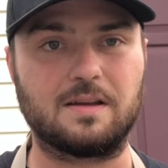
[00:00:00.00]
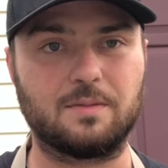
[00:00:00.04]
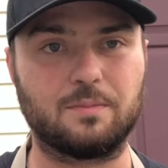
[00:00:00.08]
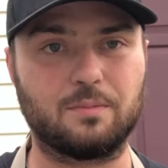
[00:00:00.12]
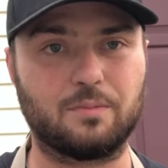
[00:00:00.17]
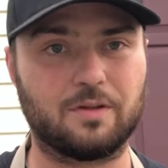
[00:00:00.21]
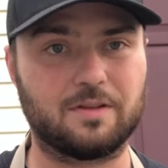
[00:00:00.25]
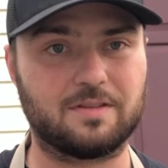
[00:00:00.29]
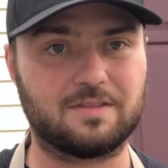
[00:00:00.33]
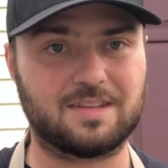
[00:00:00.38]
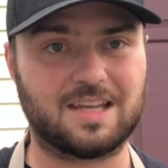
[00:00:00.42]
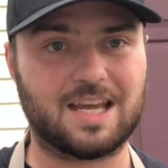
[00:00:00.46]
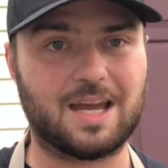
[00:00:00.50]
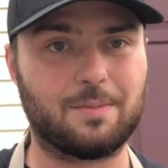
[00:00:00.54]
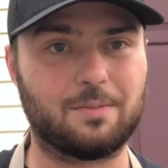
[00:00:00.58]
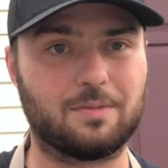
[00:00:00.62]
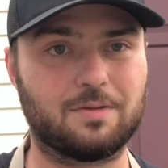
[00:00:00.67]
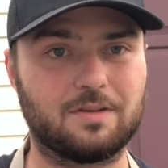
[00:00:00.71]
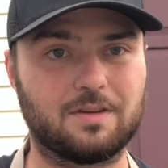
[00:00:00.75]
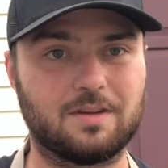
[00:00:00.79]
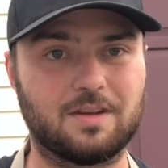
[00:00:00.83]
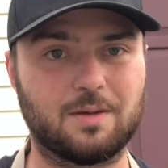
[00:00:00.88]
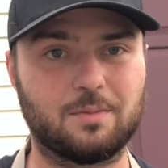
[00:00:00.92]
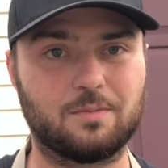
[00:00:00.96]
plus time
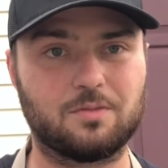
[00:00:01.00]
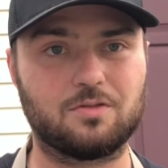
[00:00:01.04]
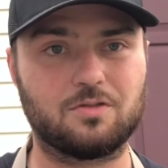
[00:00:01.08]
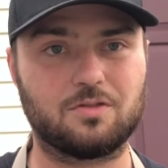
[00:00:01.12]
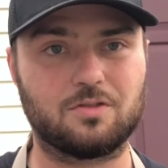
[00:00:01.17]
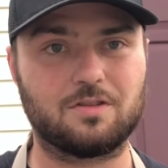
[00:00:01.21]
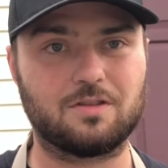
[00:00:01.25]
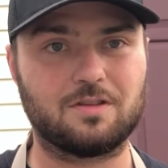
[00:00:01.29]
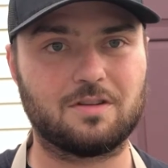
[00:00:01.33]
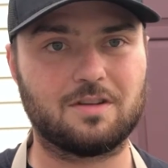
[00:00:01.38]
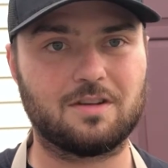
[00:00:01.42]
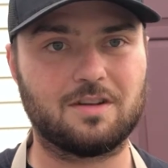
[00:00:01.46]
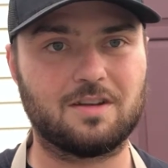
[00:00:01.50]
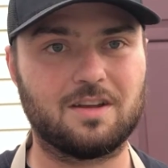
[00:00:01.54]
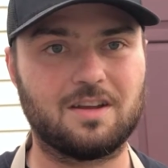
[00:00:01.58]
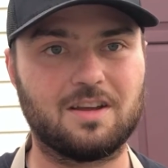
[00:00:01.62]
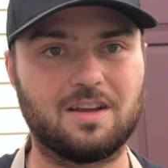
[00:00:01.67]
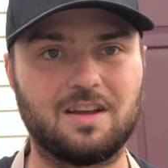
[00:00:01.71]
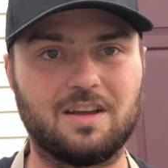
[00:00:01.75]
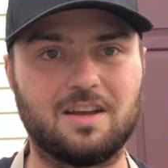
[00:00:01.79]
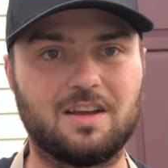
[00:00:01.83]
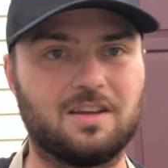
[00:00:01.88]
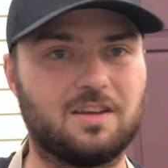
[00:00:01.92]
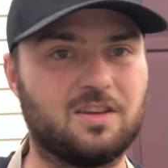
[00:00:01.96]
and temperature,
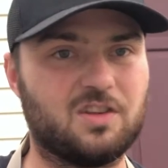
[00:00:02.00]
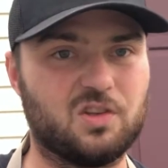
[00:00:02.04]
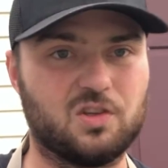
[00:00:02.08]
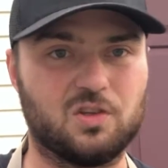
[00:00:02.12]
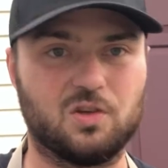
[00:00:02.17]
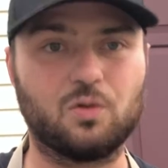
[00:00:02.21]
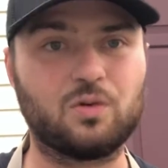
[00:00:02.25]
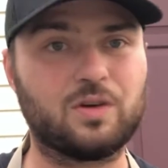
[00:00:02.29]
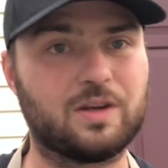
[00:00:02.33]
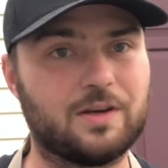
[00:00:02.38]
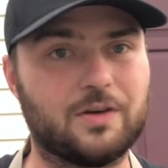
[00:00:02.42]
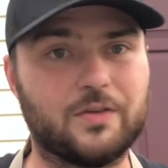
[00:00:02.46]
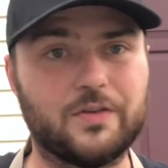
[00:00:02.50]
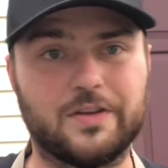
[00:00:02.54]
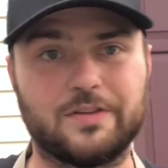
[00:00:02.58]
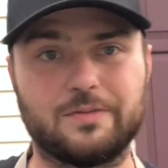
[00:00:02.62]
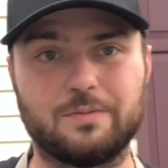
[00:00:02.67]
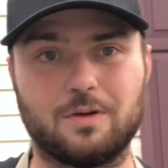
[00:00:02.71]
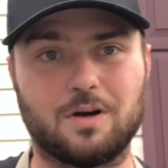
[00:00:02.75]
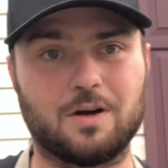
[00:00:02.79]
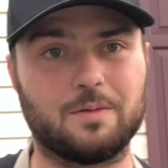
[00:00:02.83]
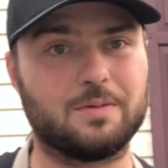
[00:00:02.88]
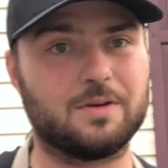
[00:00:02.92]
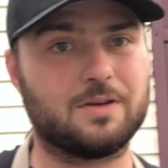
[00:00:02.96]
you'll kill this
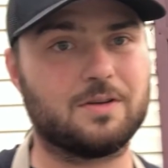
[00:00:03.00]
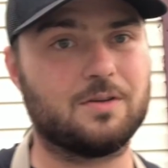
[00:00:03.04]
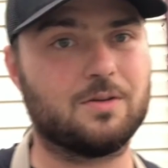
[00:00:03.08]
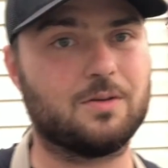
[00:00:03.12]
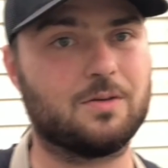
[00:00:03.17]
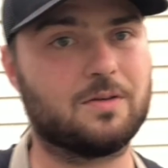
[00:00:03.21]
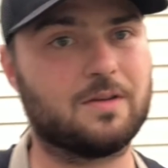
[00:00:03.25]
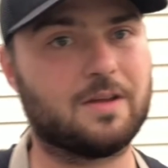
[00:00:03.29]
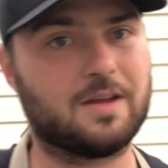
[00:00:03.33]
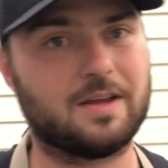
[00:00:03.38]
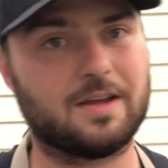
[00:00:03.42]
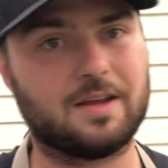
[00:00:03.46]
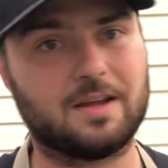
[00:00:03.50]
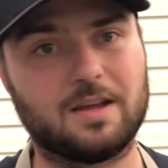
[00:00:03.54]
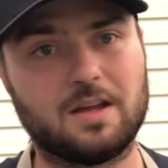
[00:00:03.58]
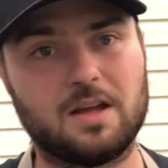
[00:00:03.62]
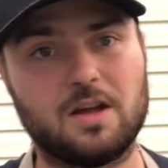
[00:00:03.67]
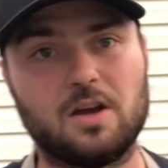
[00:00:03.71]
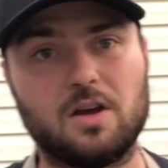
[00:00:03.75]
barbecue thing.